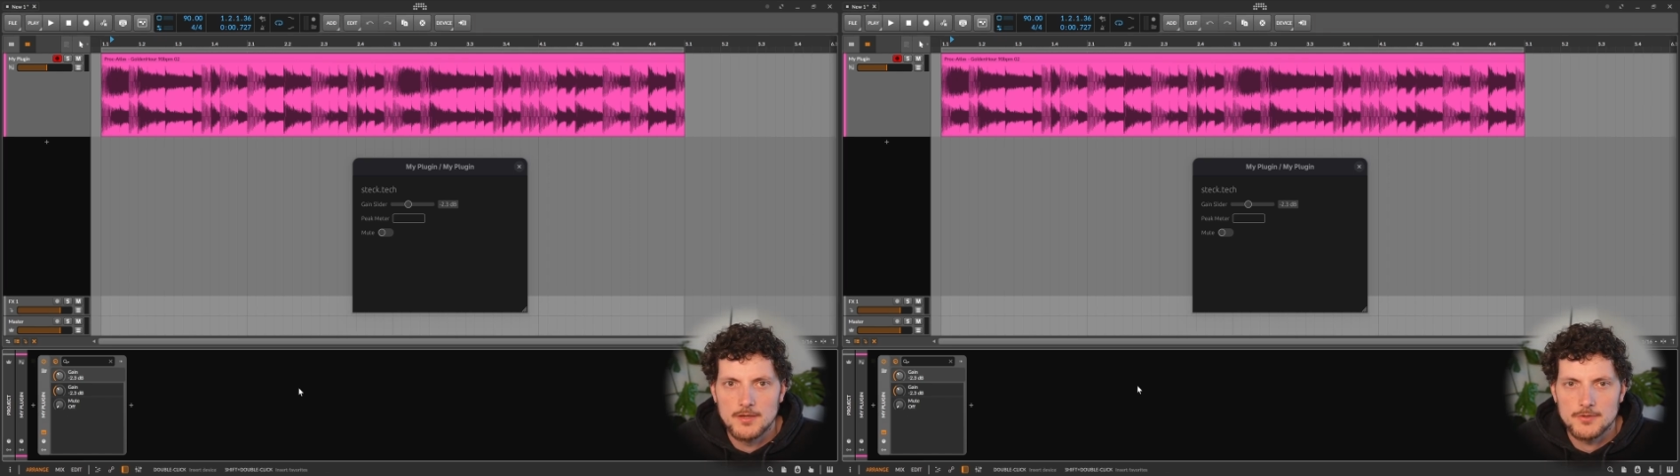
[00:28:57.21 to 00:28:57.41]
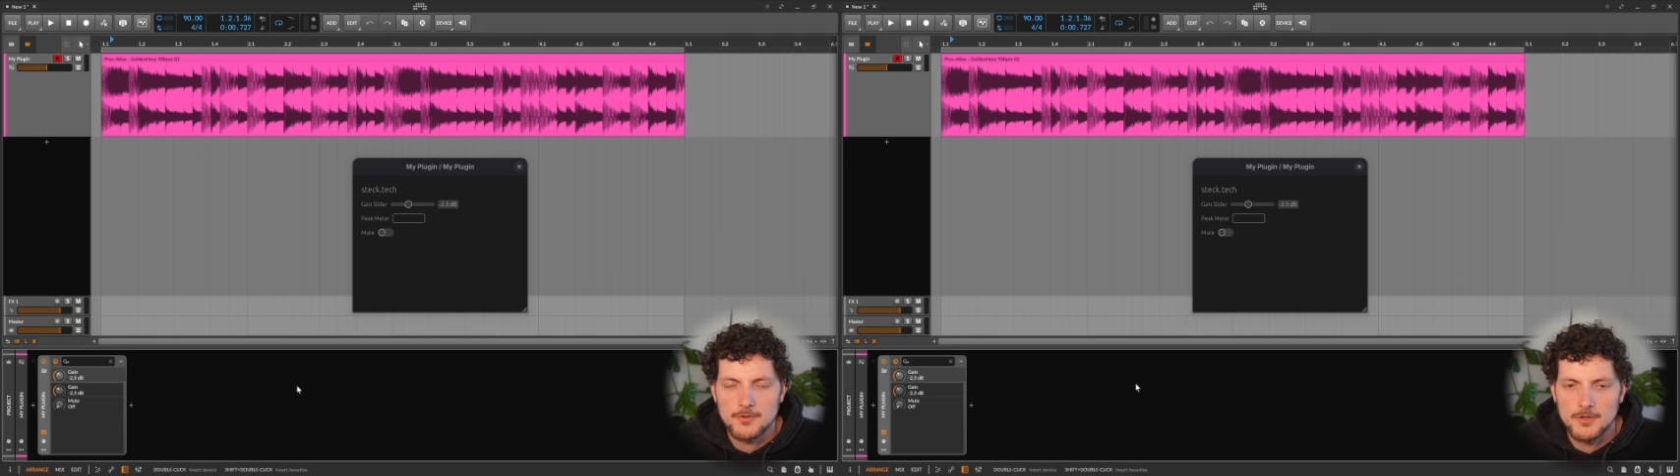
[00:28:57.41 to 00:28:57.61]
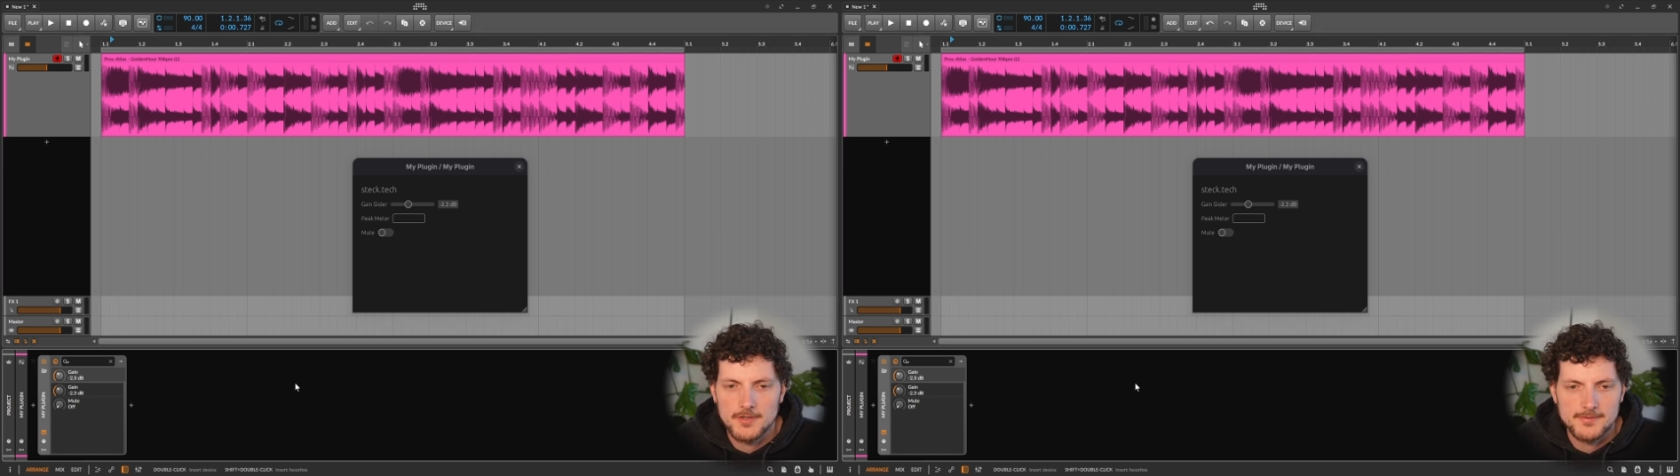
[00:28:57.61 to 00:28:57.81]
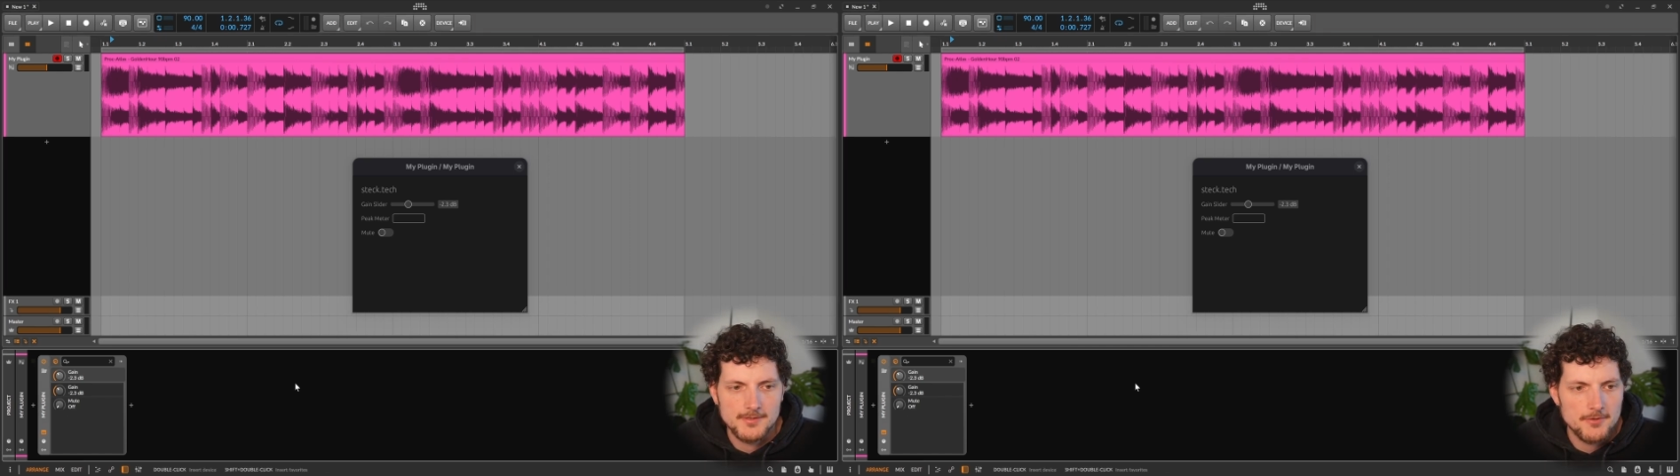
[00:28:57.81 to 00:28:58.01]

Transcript: DAW doesn't